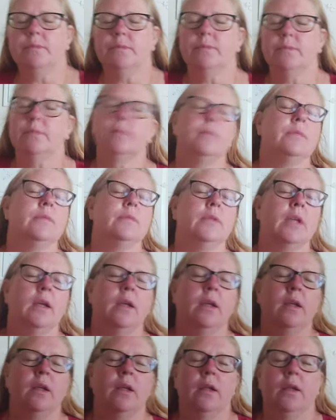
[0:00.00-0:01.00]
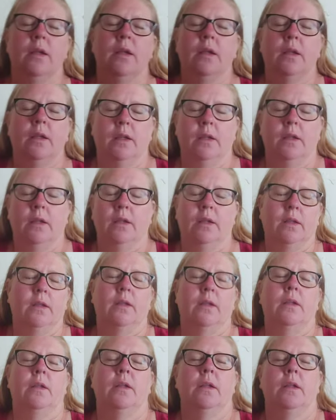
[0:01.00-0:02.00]

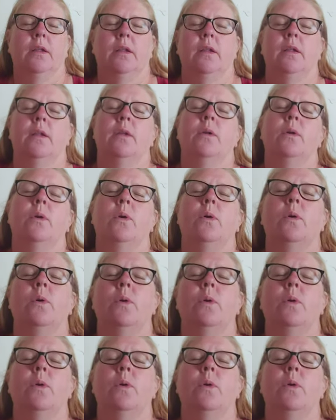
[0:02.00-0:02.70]
(silence)